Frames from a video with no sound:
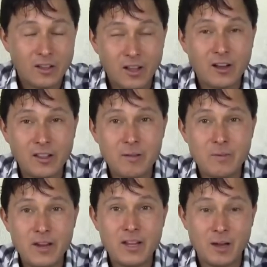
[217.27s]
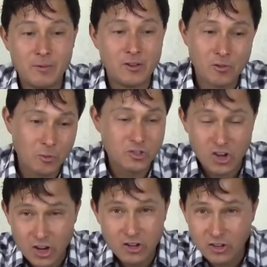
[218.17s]
Luckily, many companies will
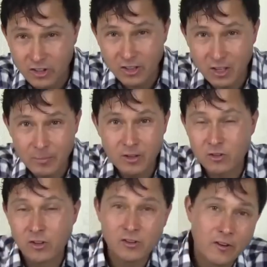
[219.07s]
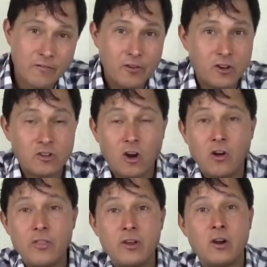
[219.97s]
change it just a little bit so it doesn't infringe
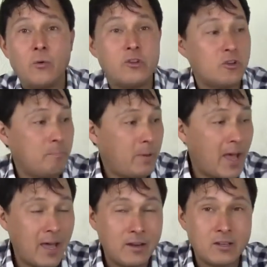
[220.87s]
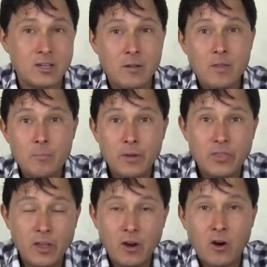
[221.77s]
on their original patent,
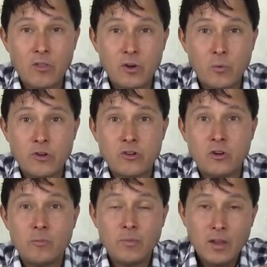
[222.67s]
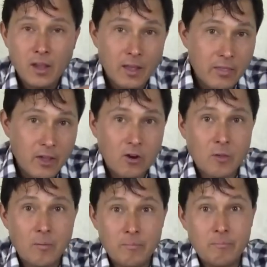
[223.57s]
but they are the original, and they are
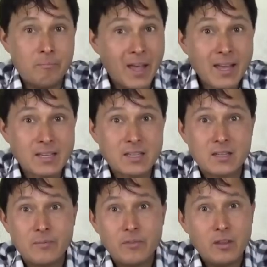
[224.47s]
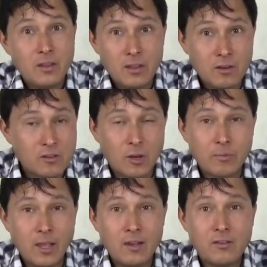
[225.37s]
the best, in
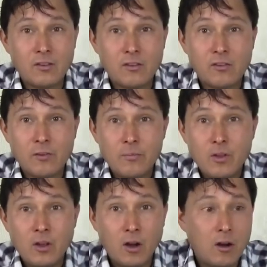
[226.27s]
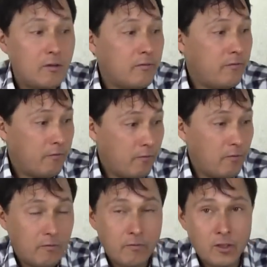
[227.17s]
some cases, of
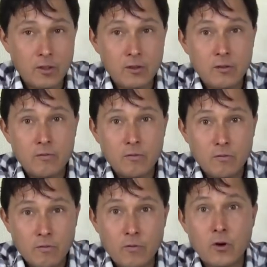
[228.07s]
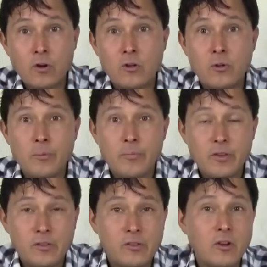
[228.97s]
the vertical
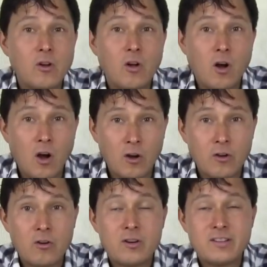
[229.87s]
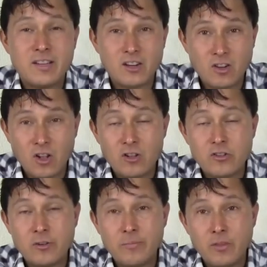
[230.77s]
single auger
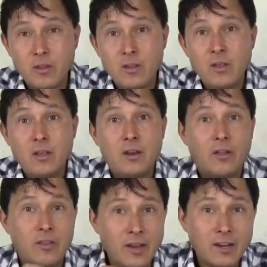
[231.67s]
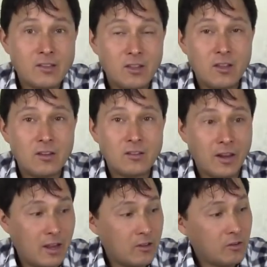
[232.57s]
technology. Now the next thing
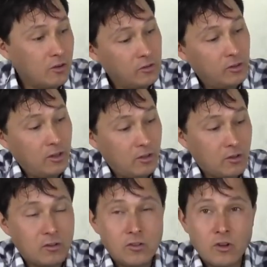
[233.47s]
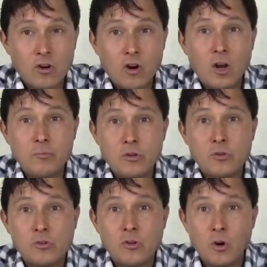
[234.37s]
to answer is the Hurom
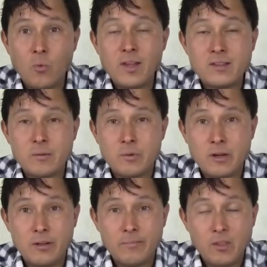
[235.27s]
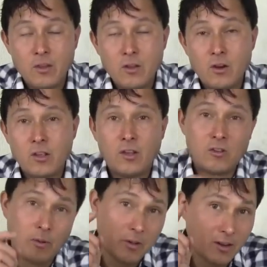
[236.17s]
juicer a waste of money? Okay,
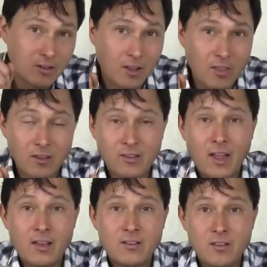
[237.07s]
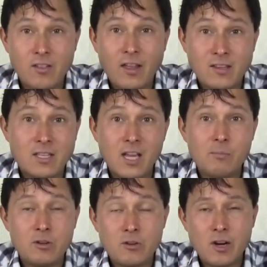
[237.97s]
so I'm going to say this as to that
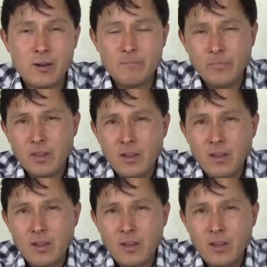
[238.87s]
statement, right?